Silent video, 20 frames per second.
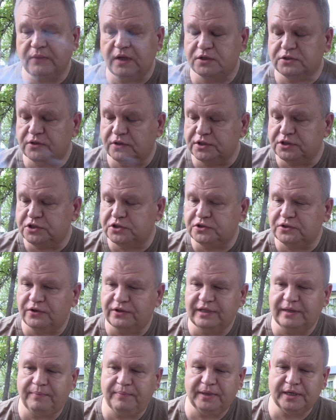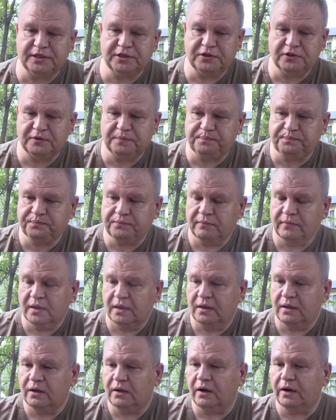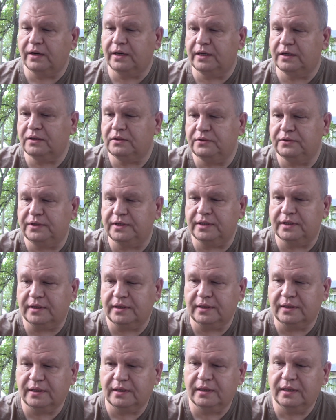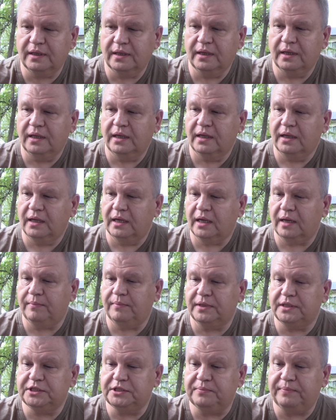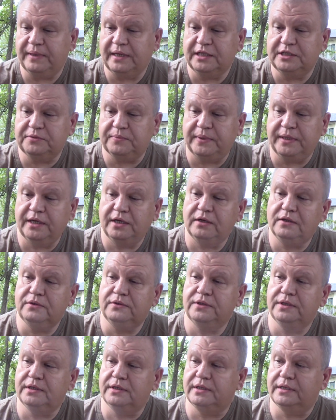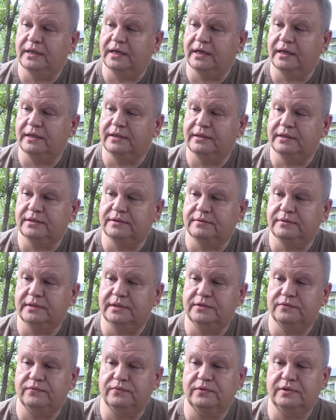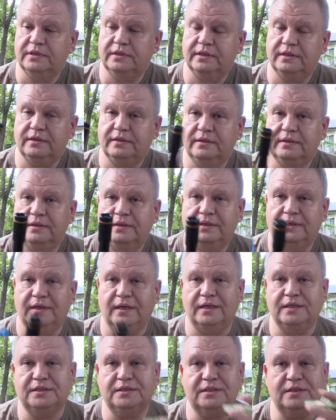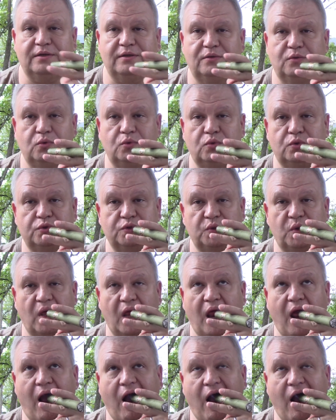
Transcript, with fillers: So as you saw in that picture, already included a a bunch of pens, but he included uh, this, these really nice tools that